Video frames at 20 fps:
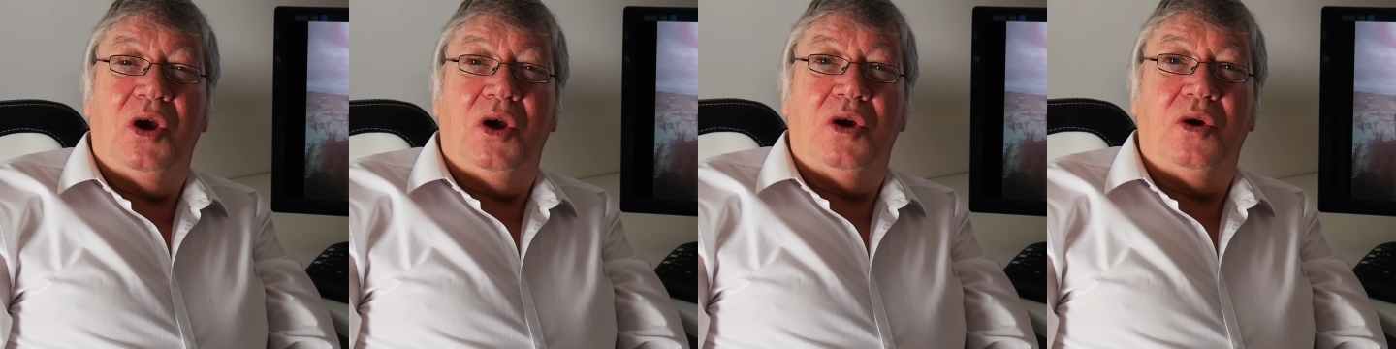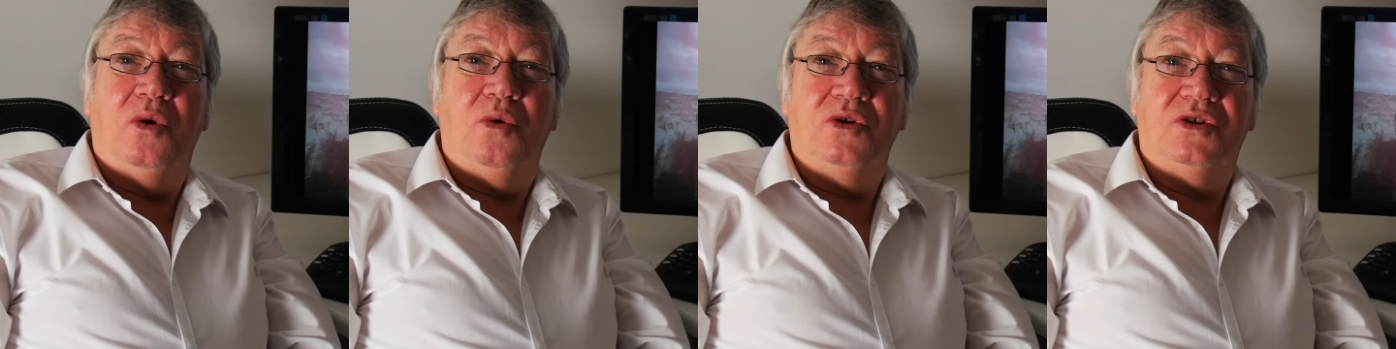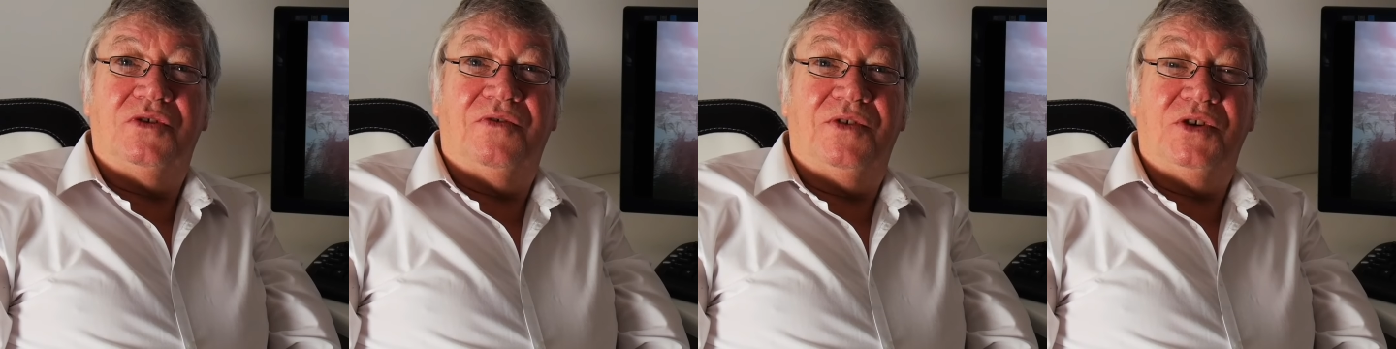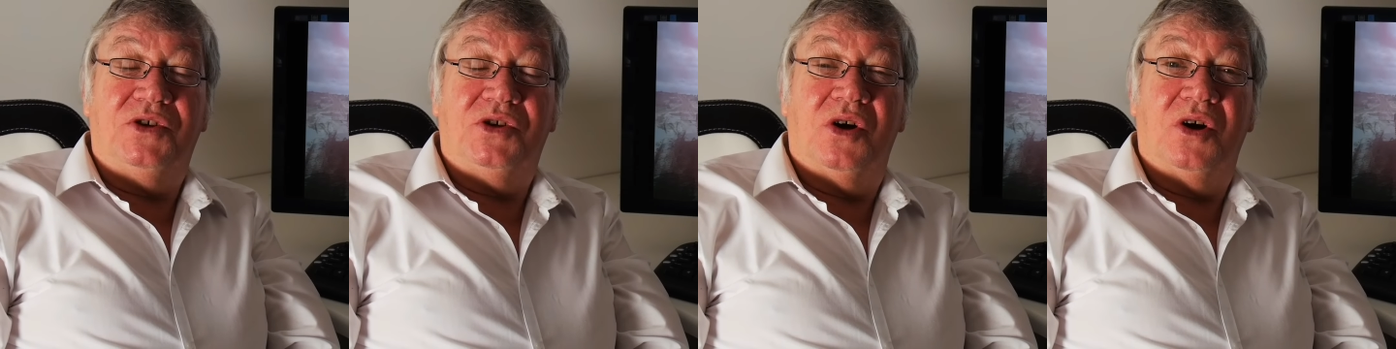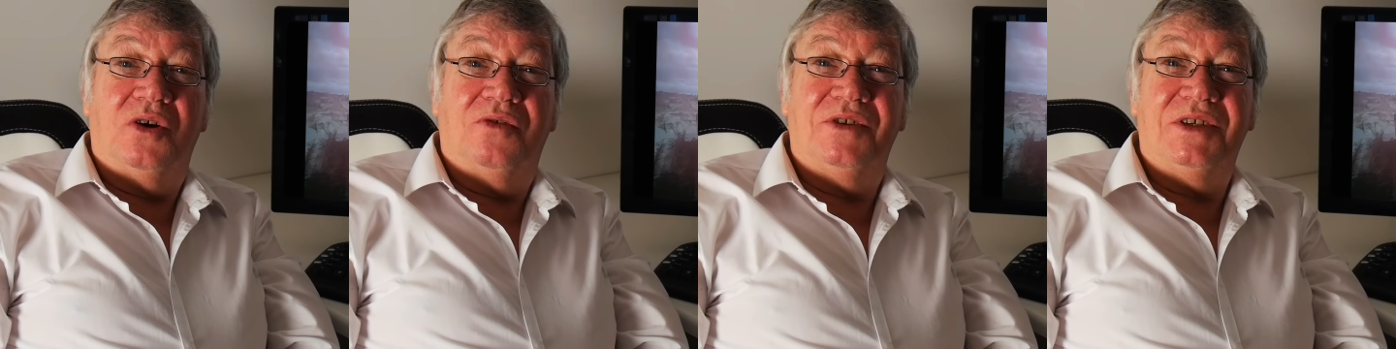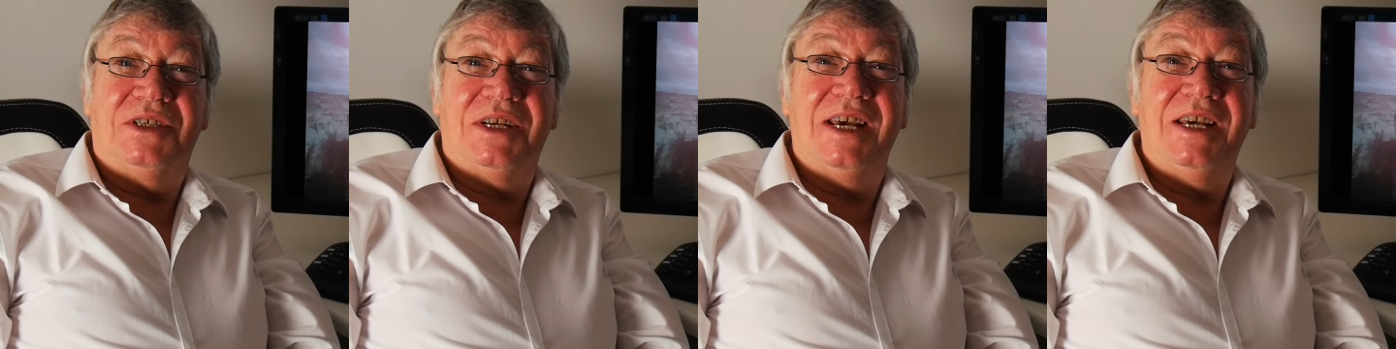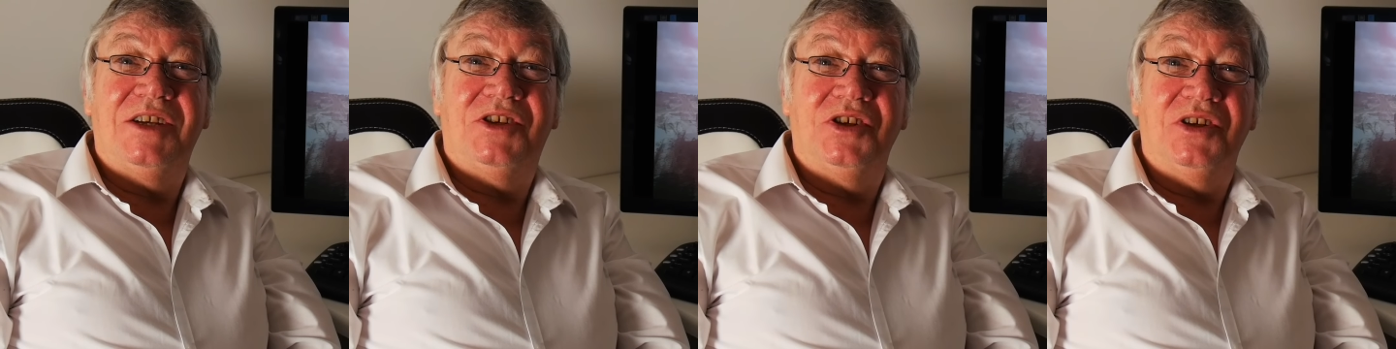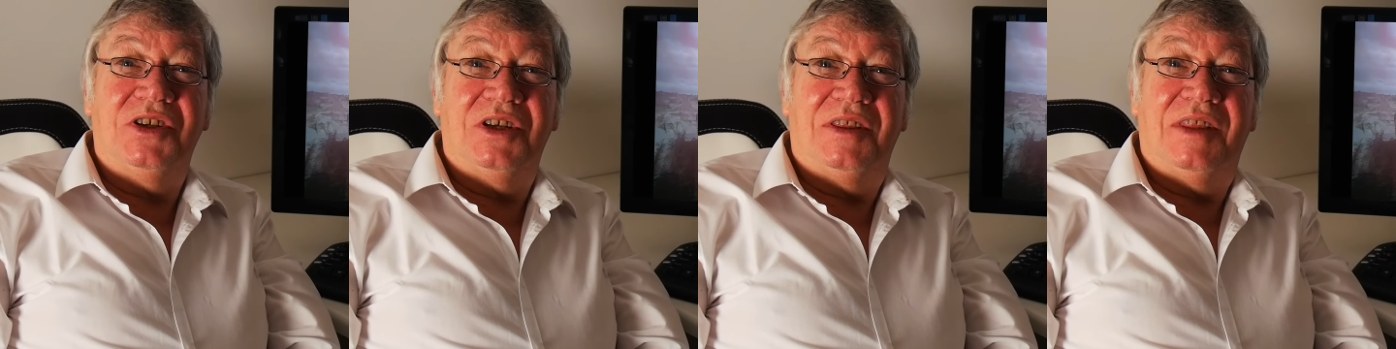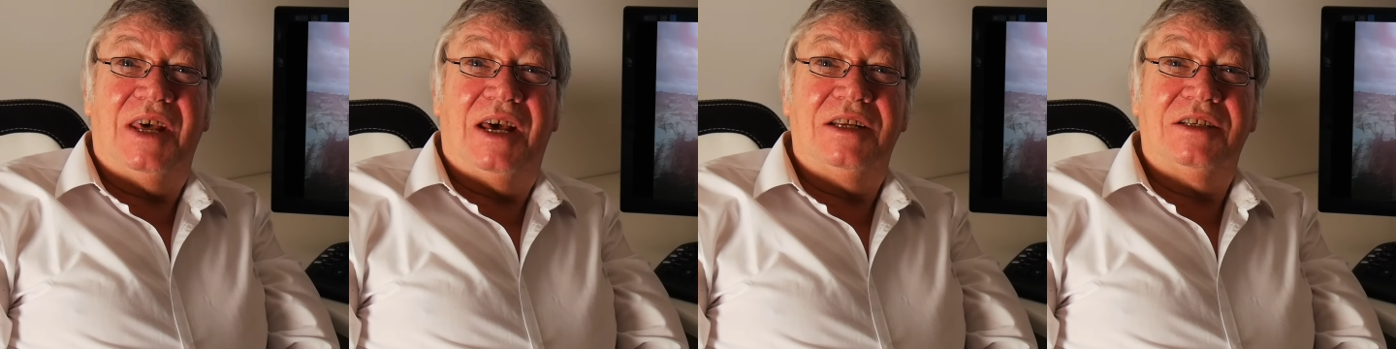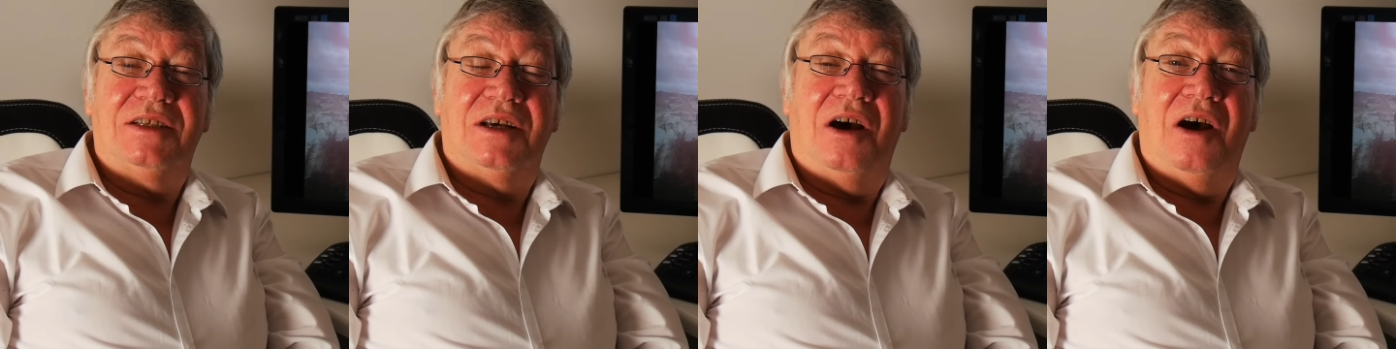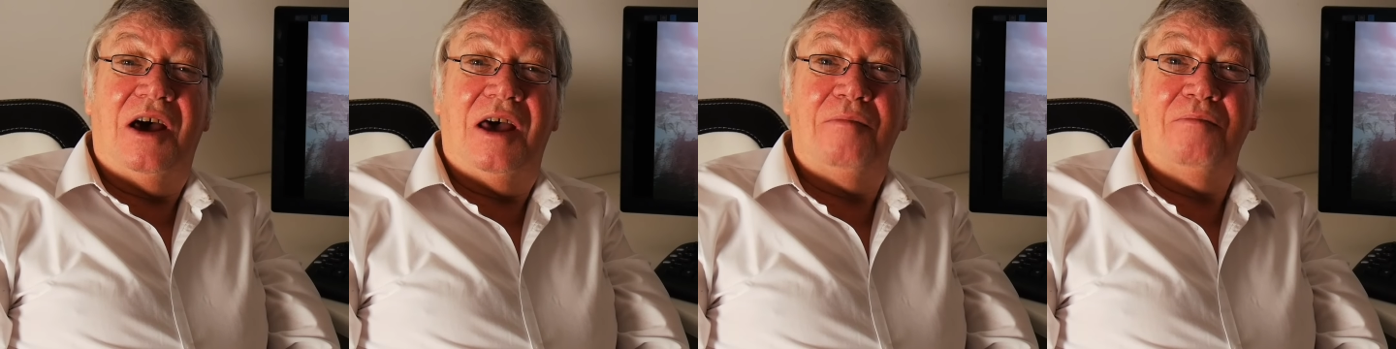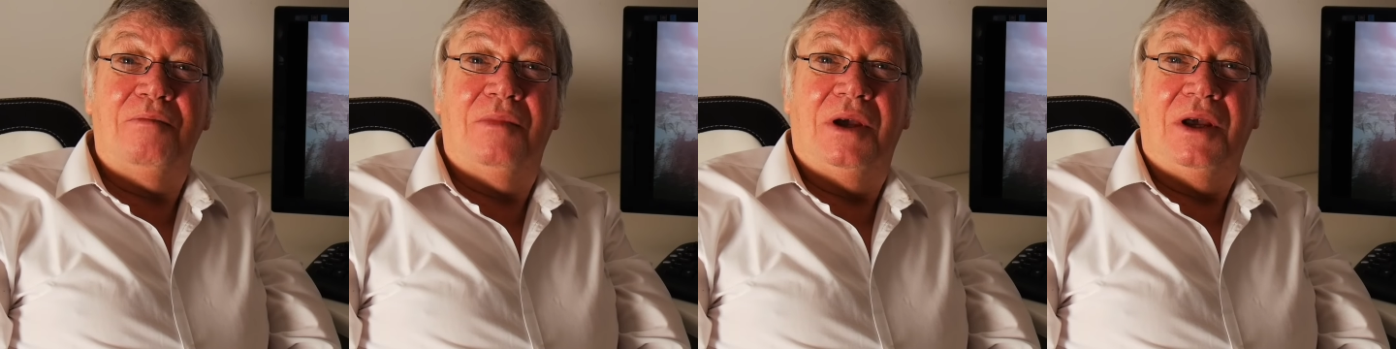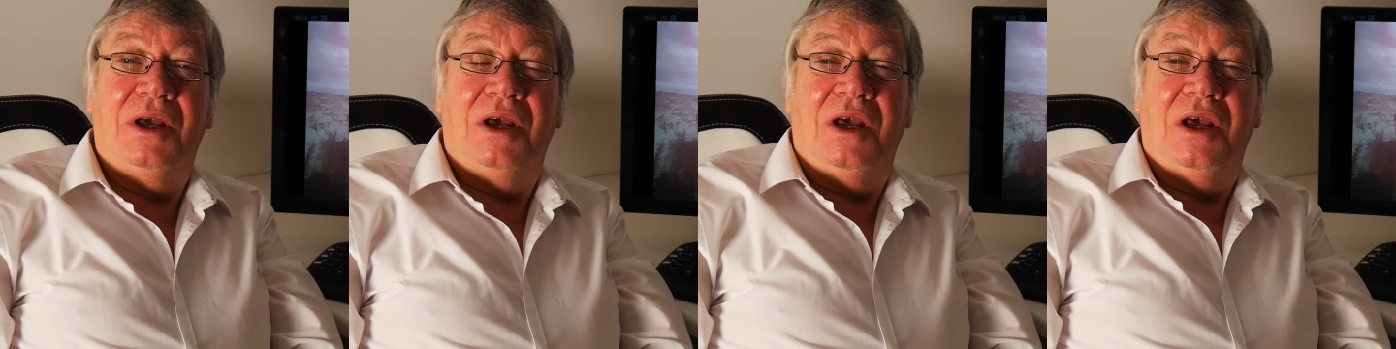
who was a photographer's agent at that time,